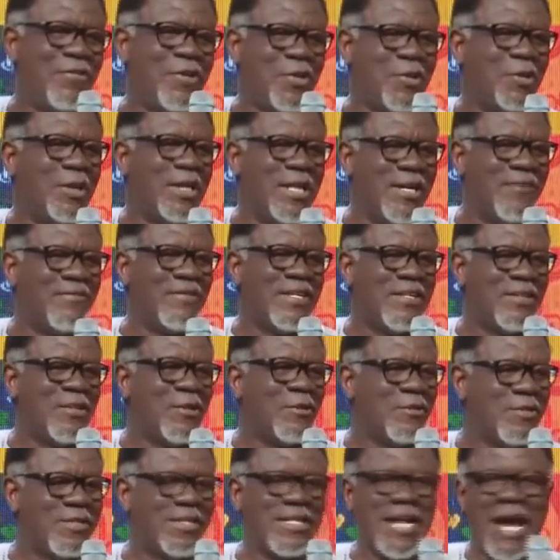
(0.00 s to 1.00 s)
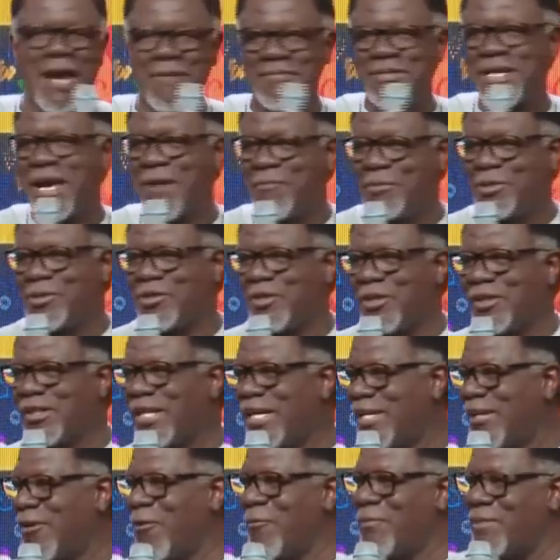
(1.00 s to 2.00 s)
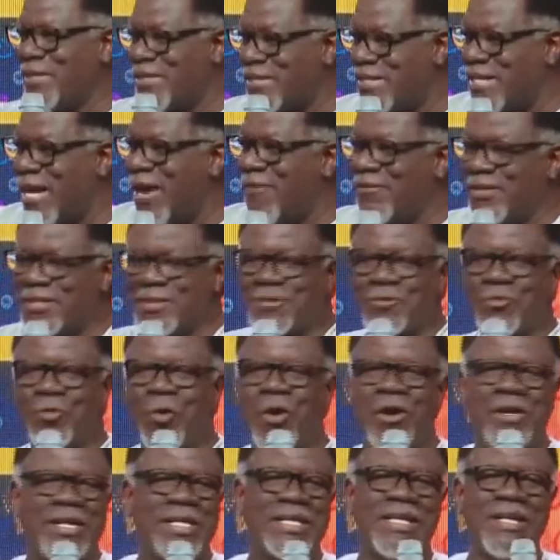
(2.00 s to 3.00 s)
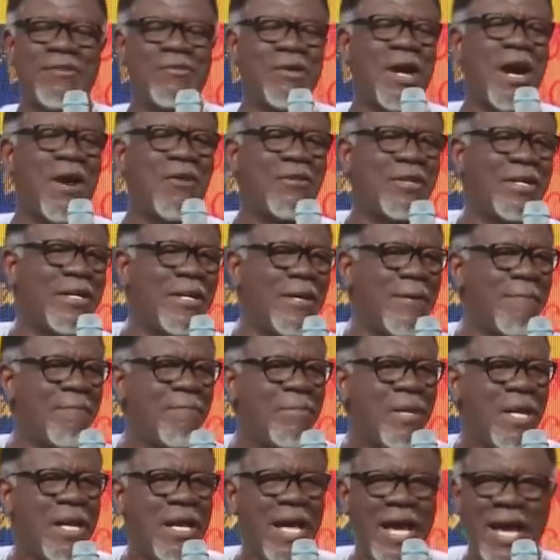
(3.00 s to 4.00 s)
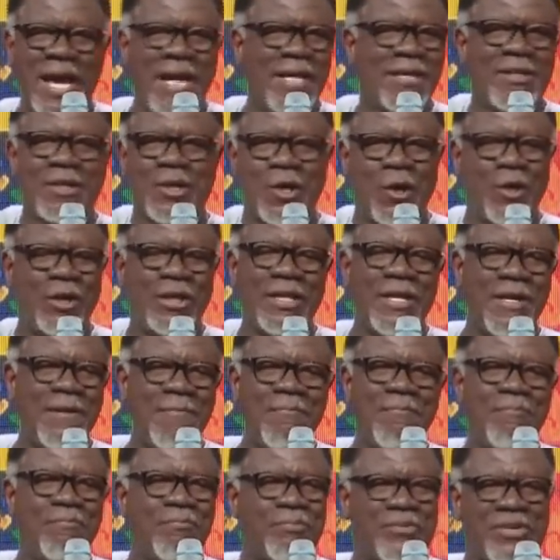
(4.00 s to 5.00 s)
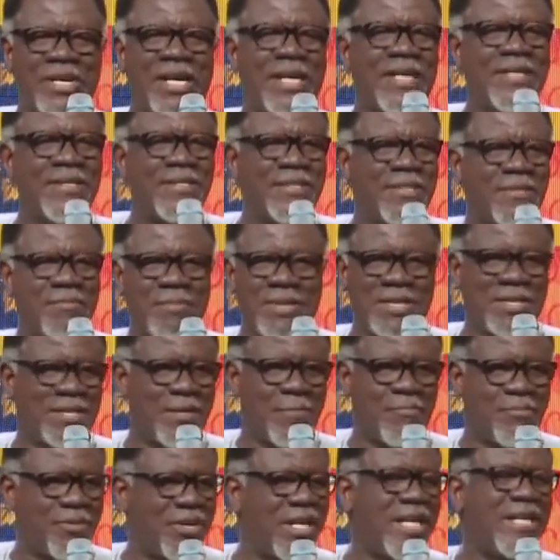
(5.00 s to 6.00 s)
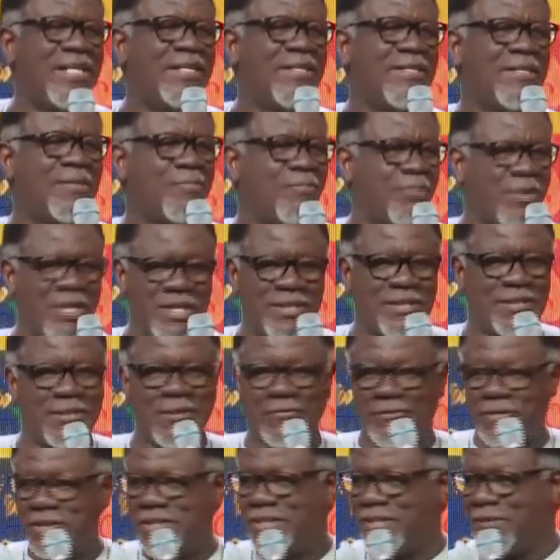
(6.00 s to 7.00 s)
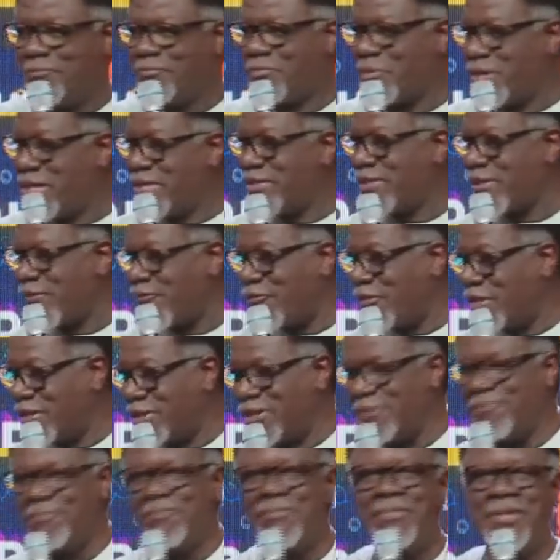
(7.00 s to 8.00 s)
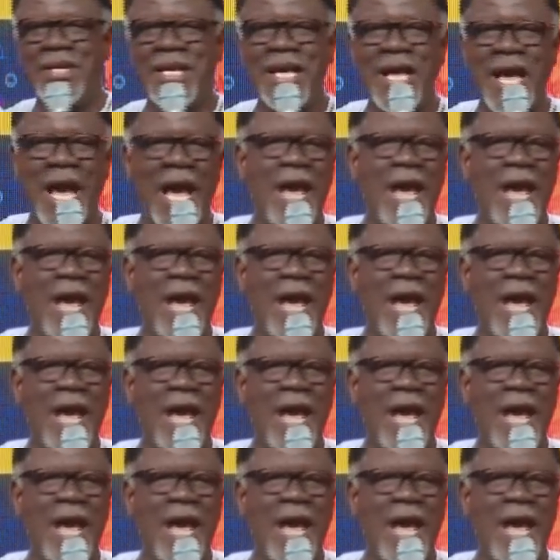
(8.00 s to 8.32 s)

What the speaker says: If you lived in those times, I'm sure that there will be servants walking around him and call him Prince, Mr. Prince, Prince of Egypt, Prince of Egypt.